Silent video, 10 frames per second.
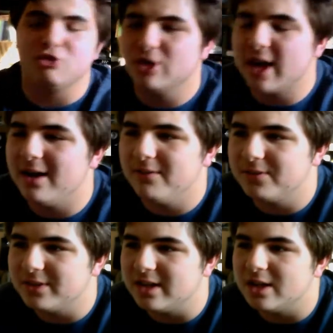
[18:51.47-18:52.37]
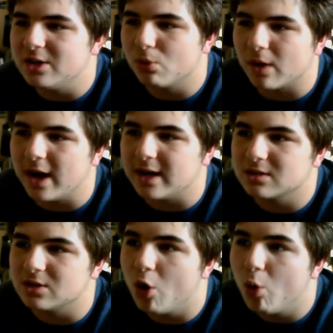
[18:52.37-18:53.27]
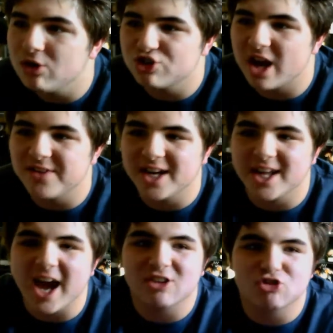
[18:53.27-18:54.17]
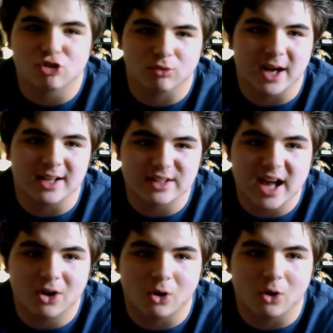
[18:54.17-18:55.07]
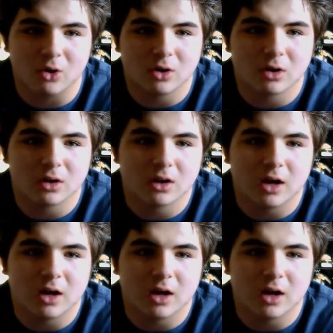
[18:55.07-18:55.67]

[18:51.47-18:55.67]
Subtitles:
You should have the equal rights. No one should have any extra rights at all.